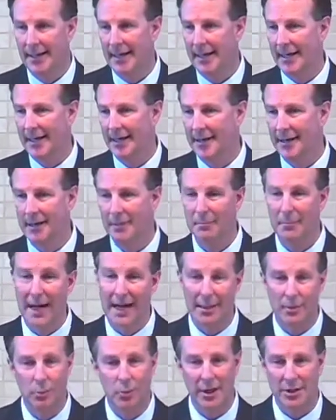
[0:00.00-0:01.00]
And
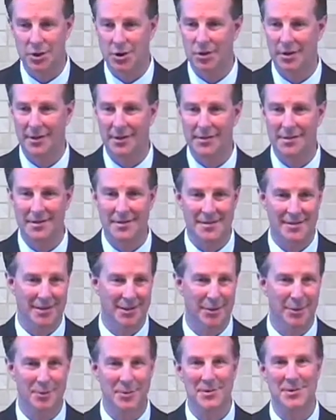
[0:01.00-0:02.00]
my question is,
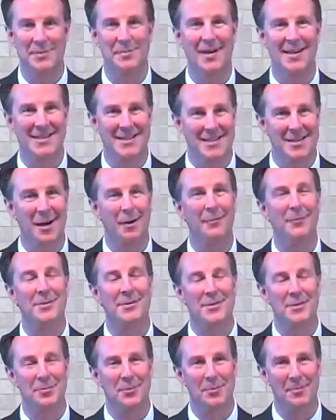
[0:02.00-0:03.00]
it's to myself,
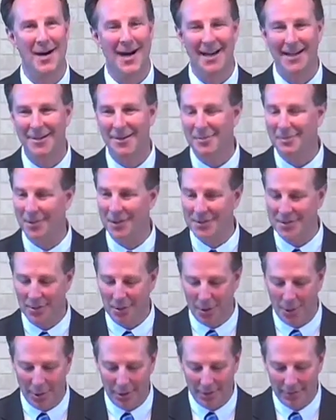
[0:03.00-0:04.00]
it's a reminder, but to
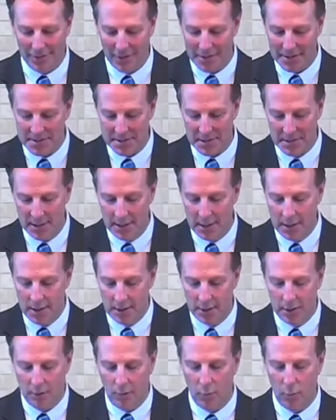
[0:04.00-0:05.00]
all of us,
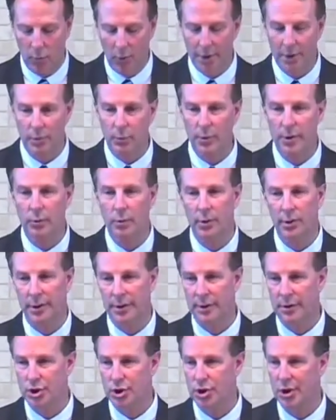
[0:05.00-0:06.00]
what are we
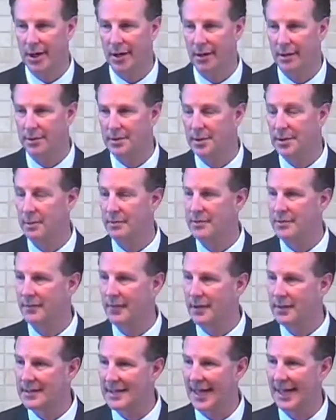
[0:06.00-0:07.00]
willing to share in terms of
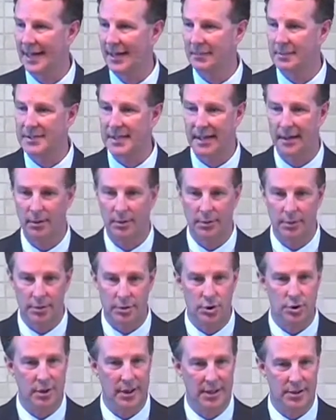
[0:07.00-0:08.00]
our time, talent, and
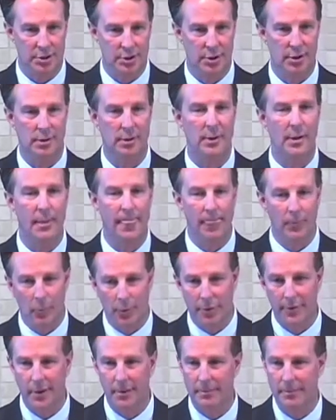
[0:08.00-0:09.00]
treasure
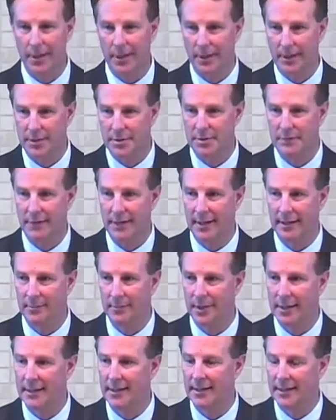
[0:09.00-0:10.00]
with our parish
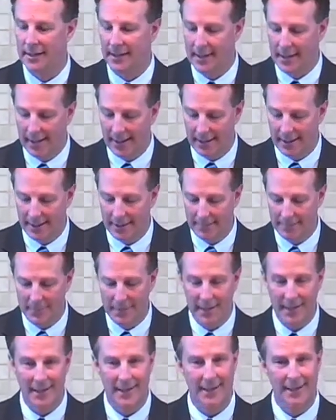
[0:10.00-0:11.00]
family?
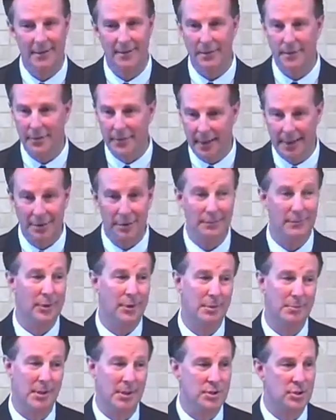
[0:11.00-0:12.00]
And thank you
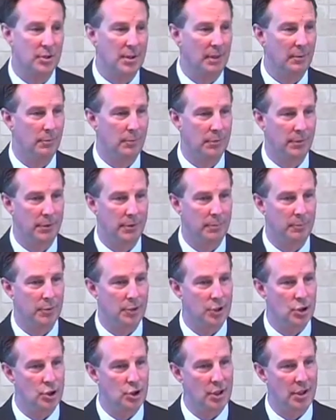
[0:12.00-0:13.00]
very much, and I really
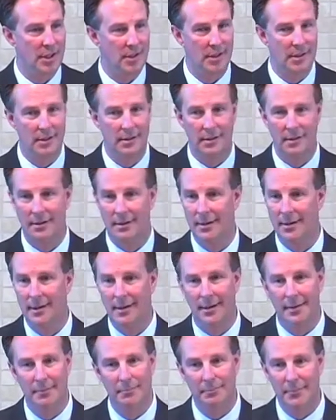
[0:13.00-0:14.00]
appreciate it. And
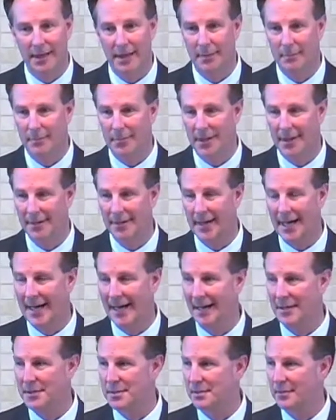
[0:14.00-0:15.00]
me and the
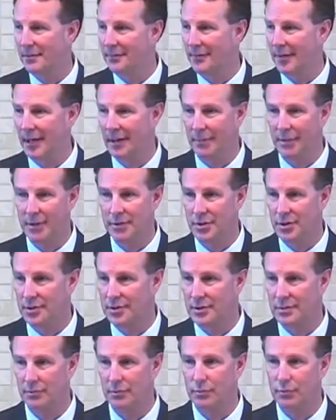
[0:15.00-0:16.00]
Heinzman family
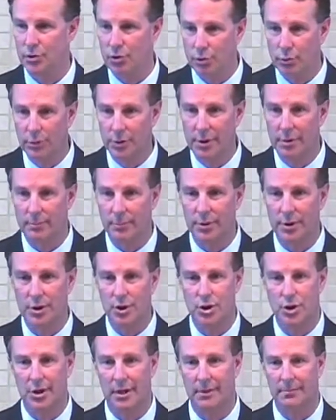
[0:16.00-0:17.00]
just truly
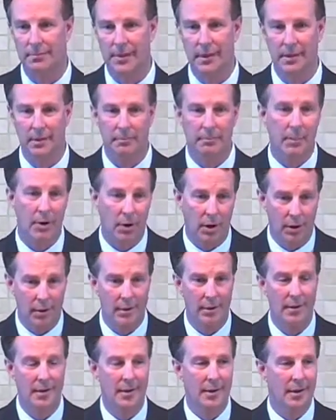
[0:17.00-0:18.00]
appreciate being a
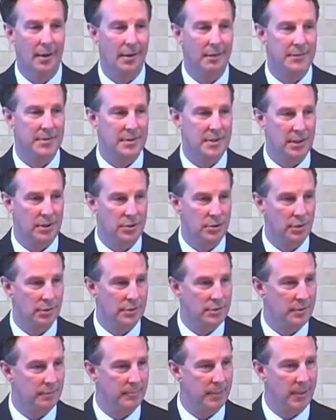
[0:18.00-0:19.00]
part of St.
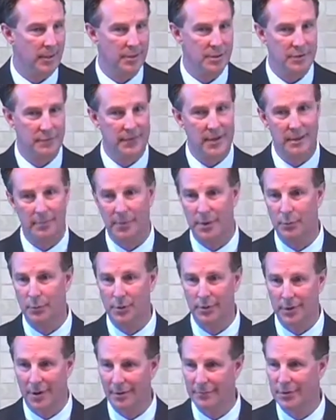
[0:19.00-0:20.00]
Joseph Parish family. We
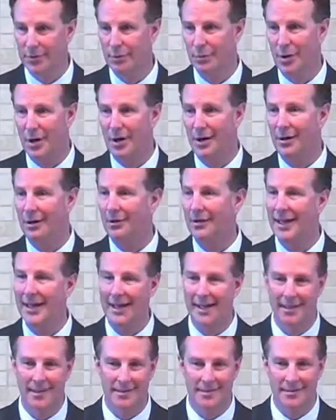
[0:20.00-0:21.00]
love you all,
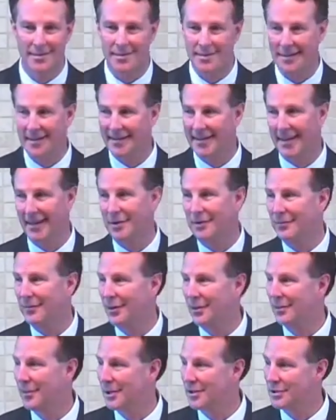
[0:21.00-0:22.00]
and thank you
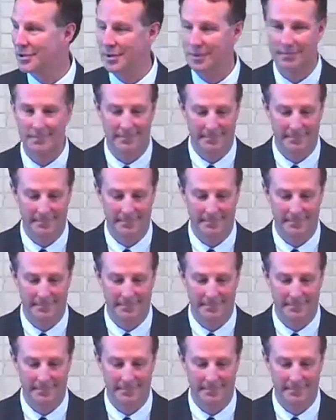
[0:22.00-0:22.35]
very much.